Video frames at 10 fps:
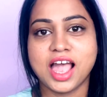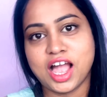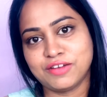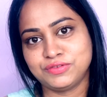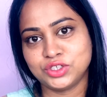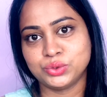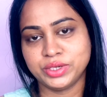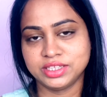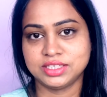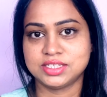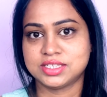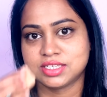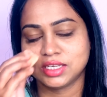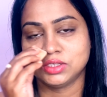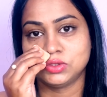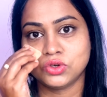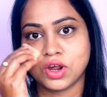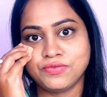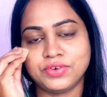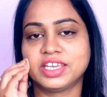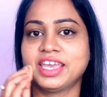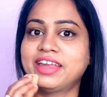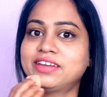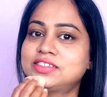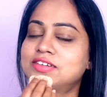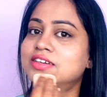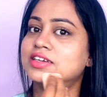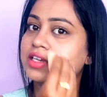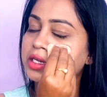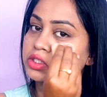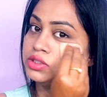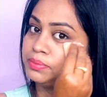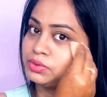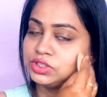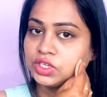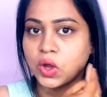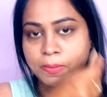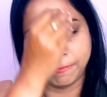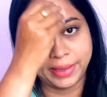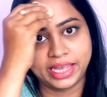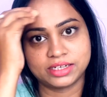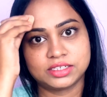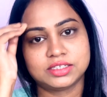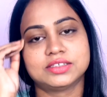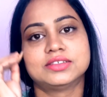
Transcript: After doing this, do not forget to put the compact